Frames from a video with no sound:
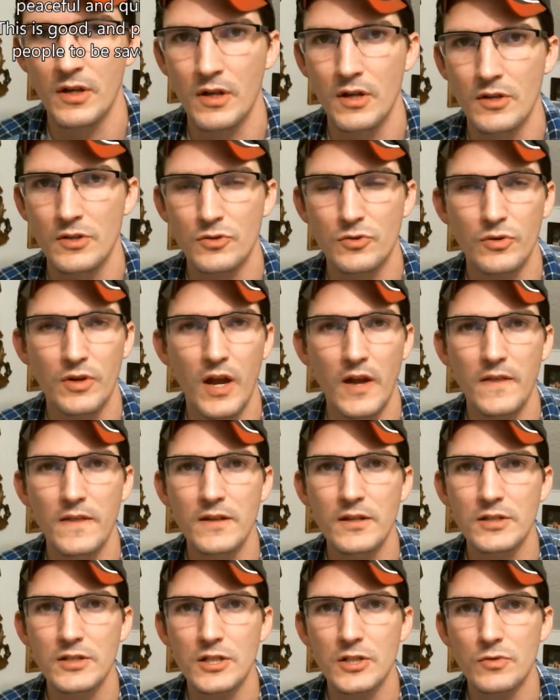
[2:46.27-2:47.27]
So again,
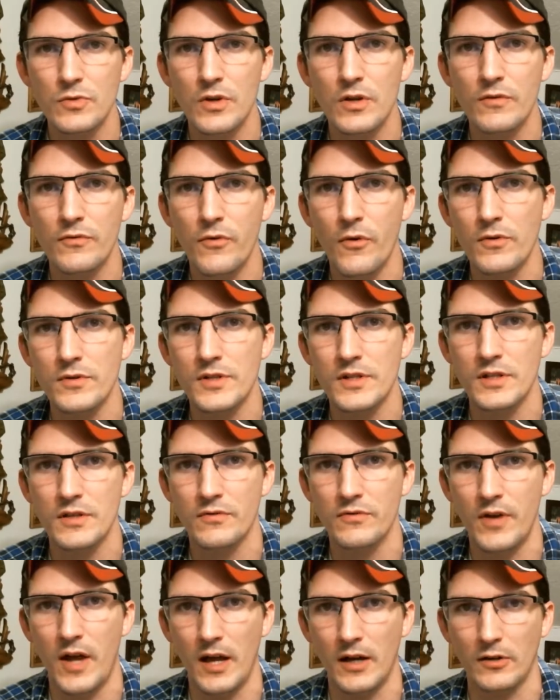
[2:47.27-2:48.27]
this just reinforces the
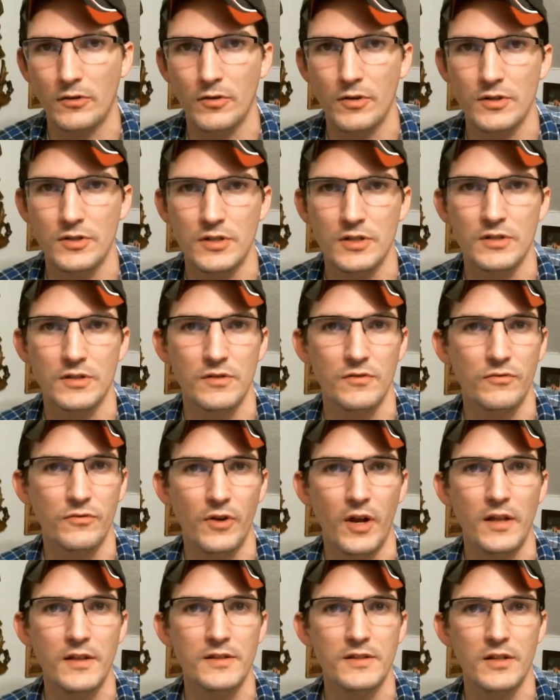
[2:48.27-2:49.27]
fact, Christians and
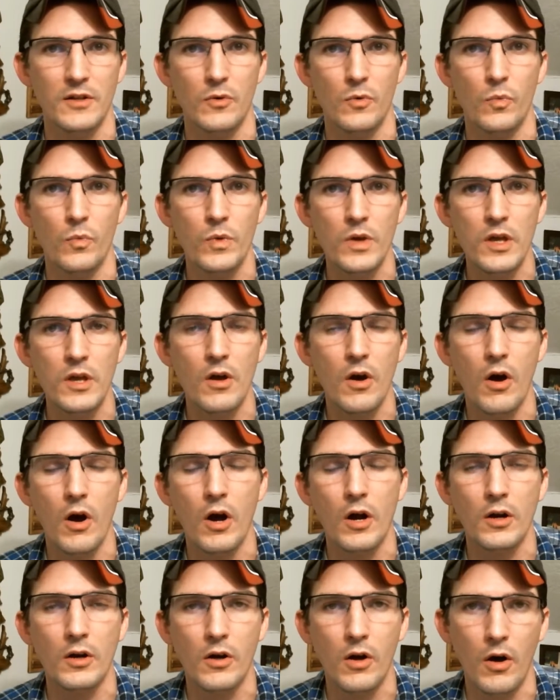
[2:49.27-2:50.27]
friends, that we
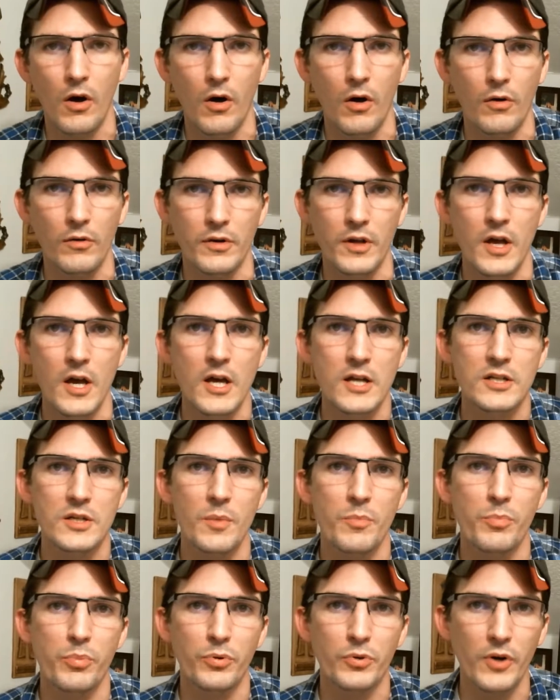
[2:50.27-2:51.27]
are called
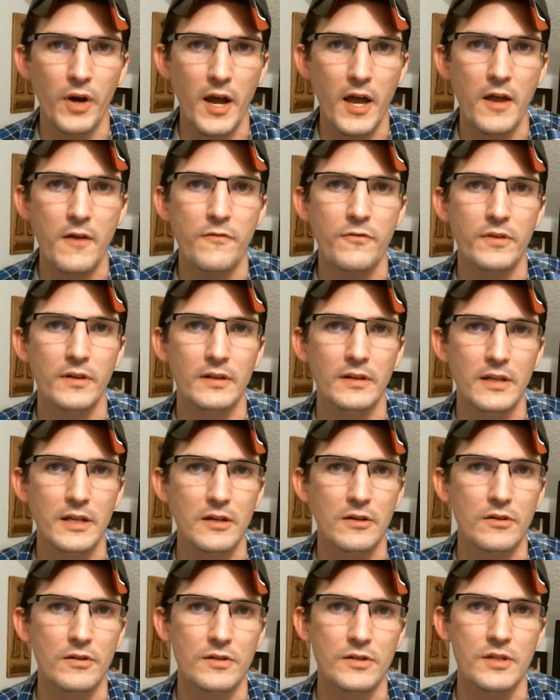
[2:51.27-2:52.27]
to pray for the
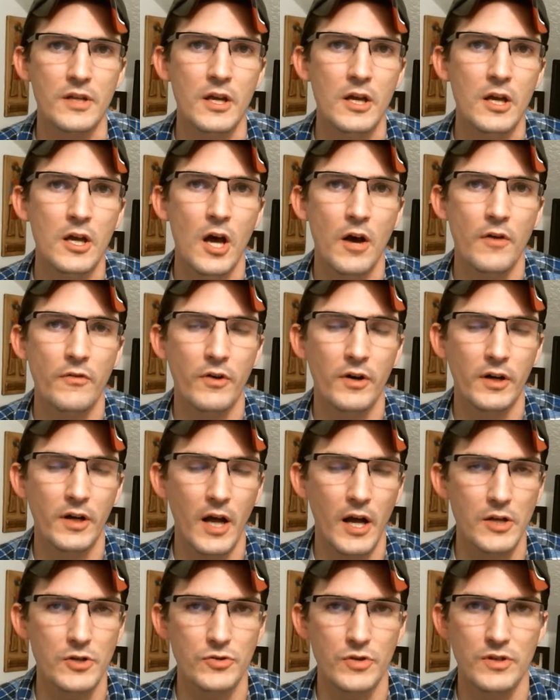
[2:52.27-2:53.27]
leaders of our
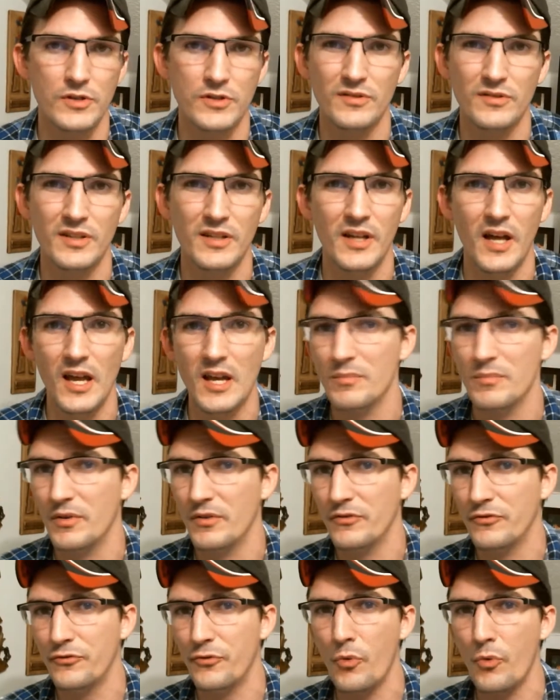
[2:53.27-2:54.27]
country. So tonight,
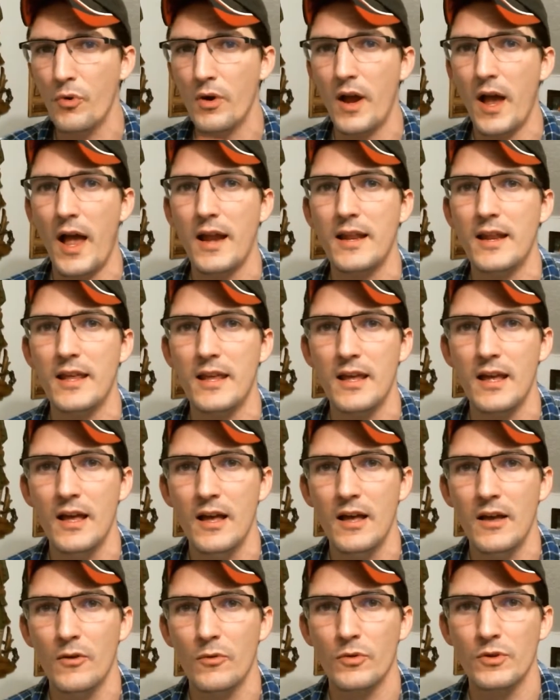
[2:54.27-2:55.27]
before any
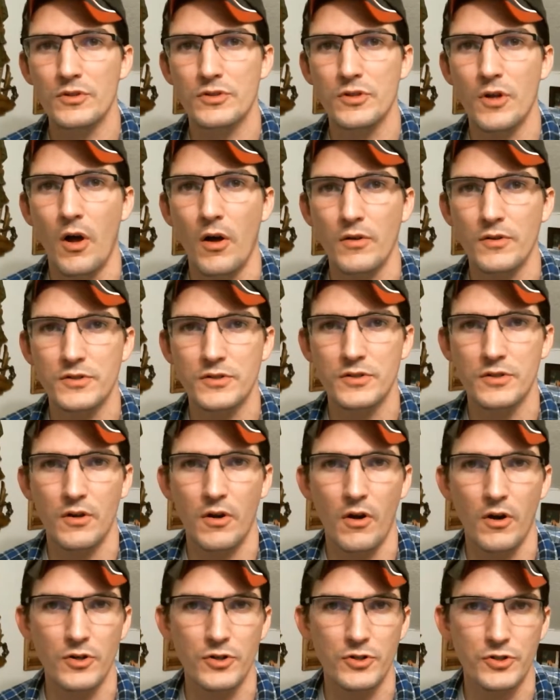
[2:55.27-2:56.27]
results
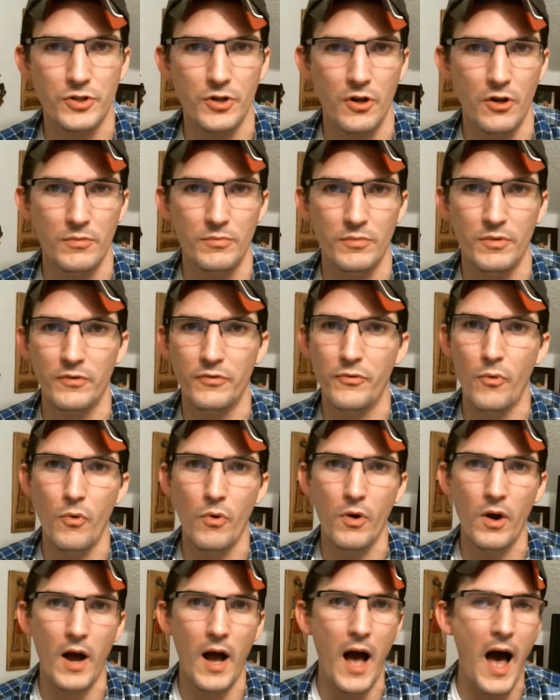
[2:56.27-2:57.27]
are shown,
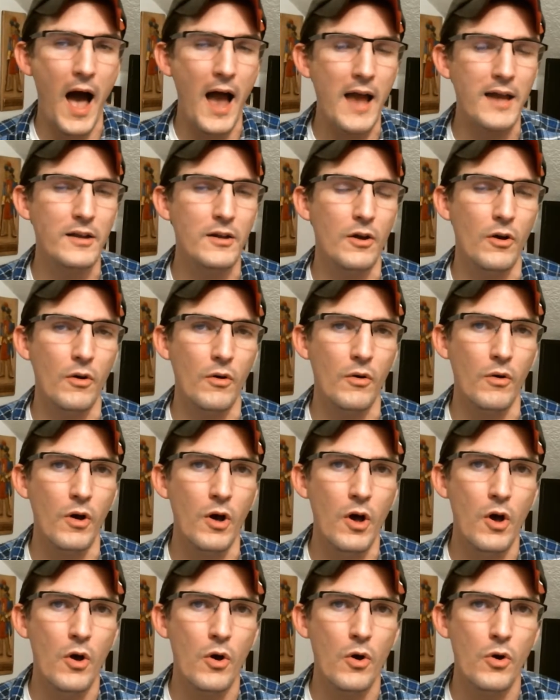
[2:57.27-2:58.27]
before I know
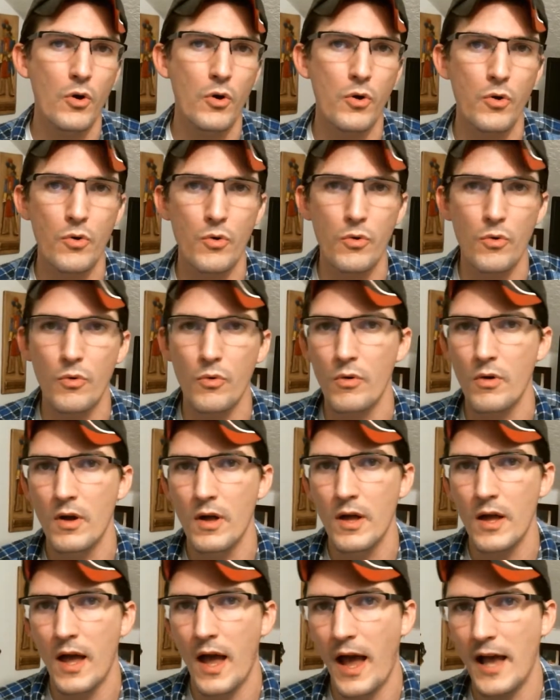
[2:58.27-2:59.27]
who
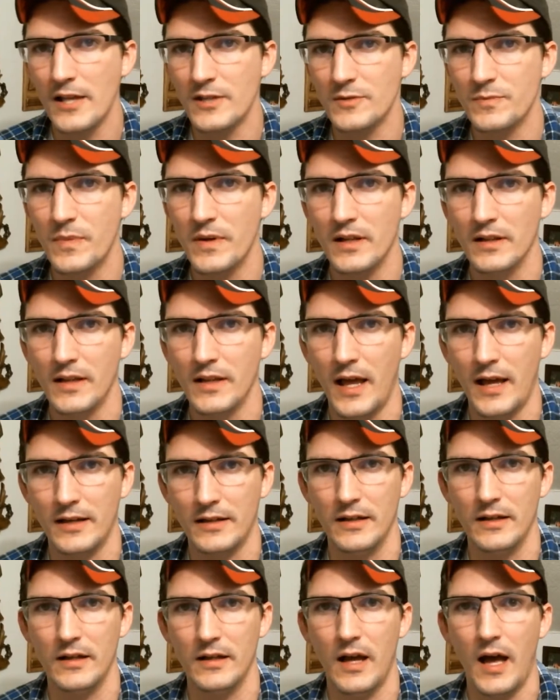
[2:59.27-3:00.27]
has been
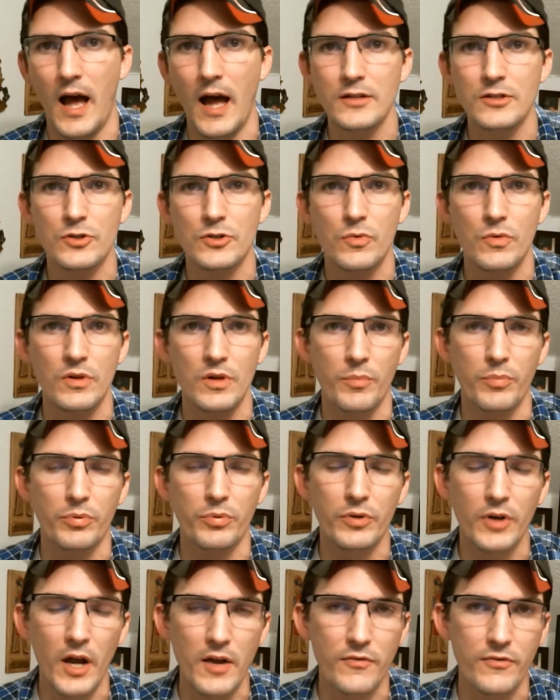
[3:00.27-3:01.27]
elected. I just want to
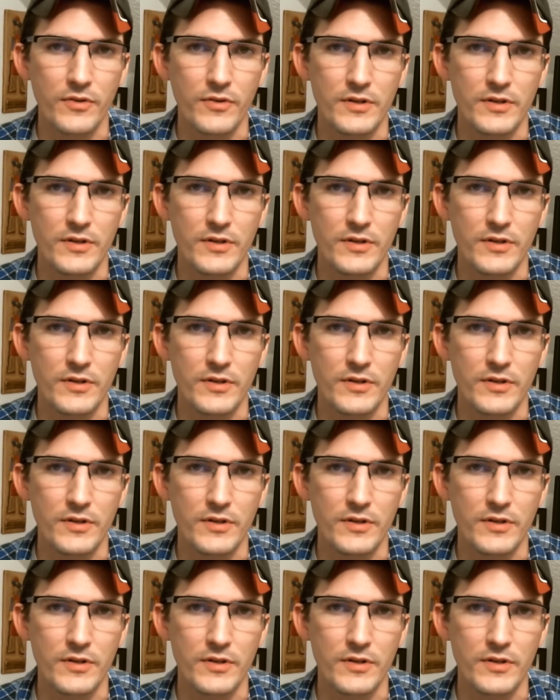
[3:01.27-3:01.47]
pray for